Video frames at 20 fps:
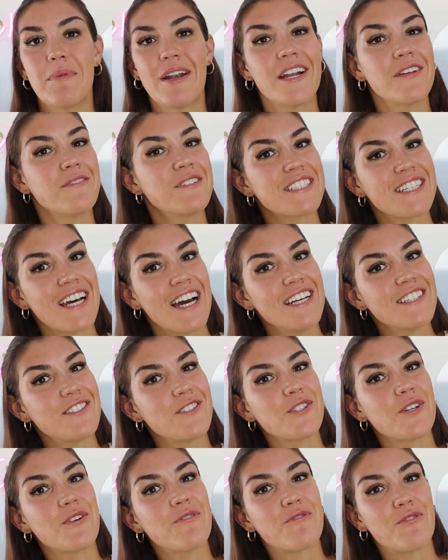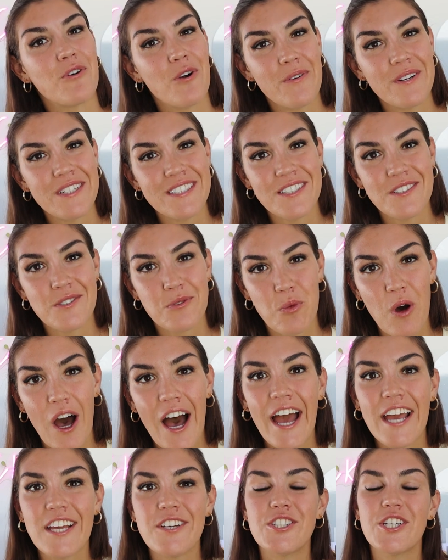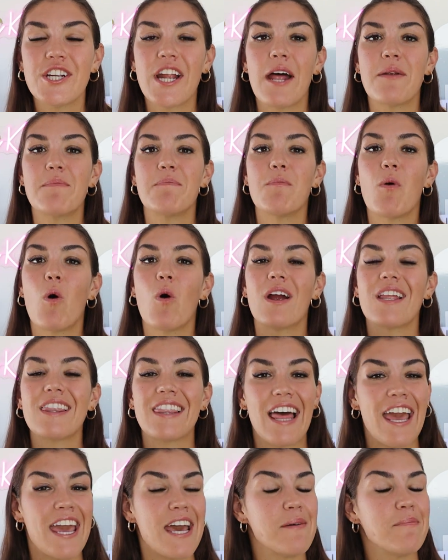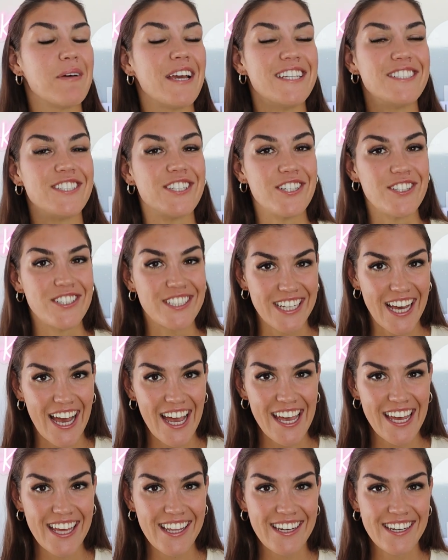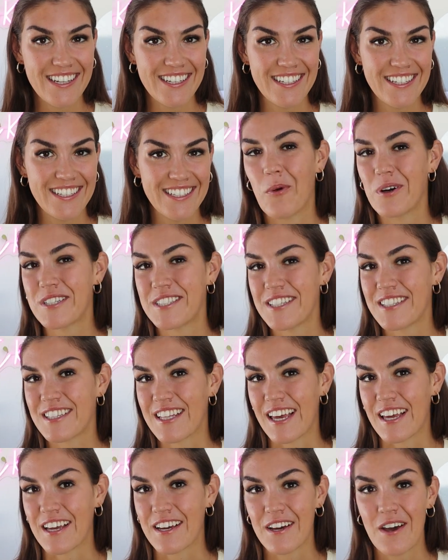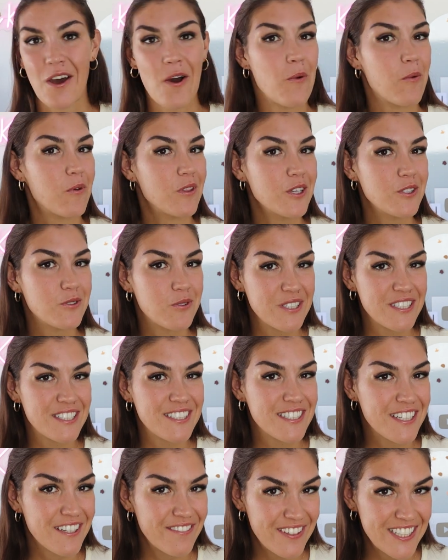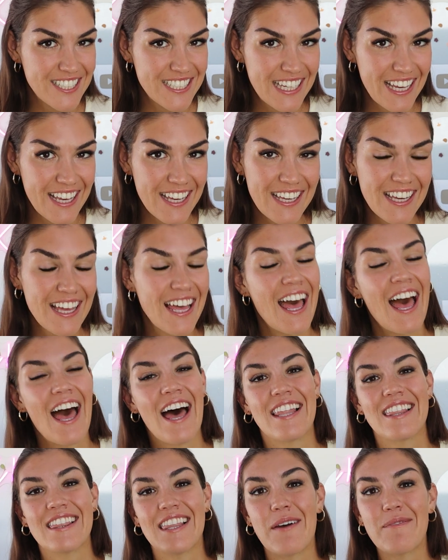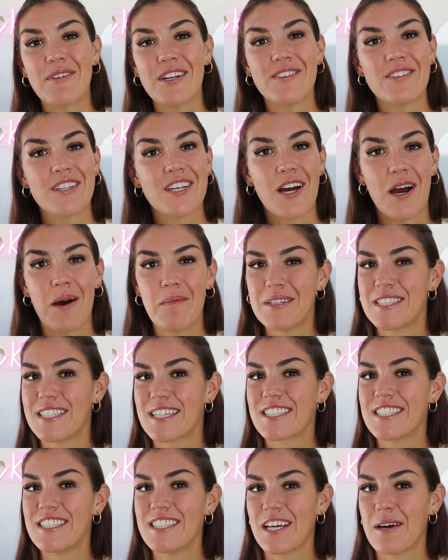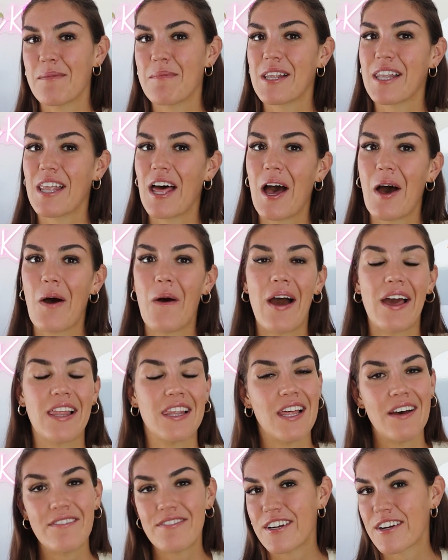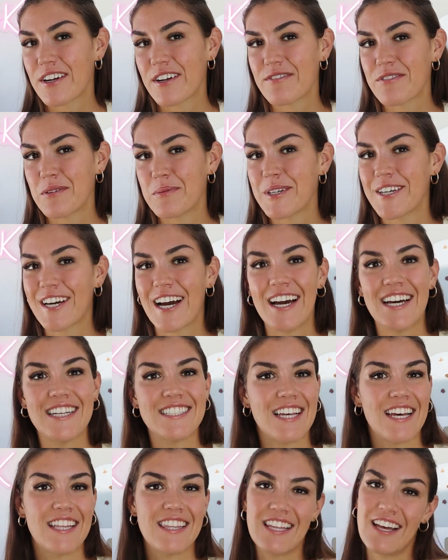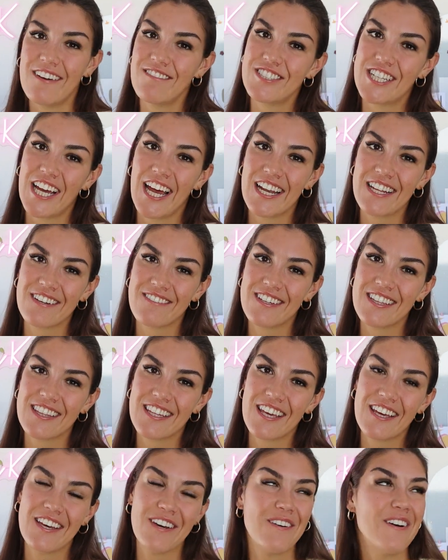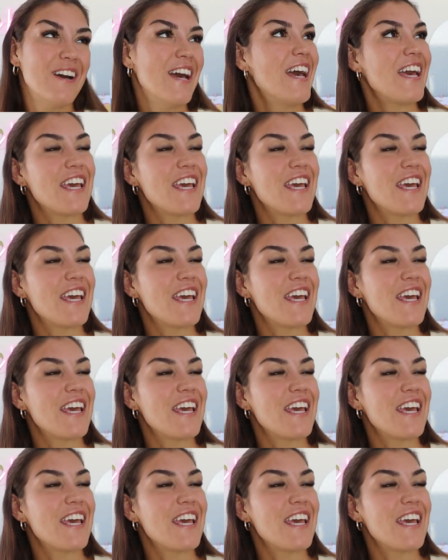But anyways, guys, those are 4 reasons why you should add more lamb into your diet. What do you think? Were these reasons convincing? Let me know in the comment section down below. I love hearing from you guys. I love chatting with you.